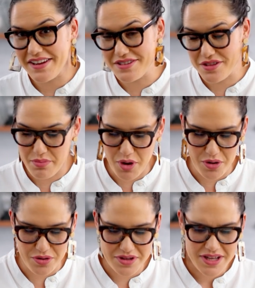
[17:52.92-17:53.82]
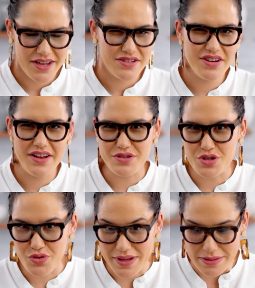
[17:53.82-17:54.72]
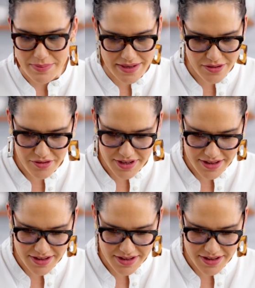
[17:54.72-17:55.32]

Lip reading: out into the bowl. Don't have to shred the meat or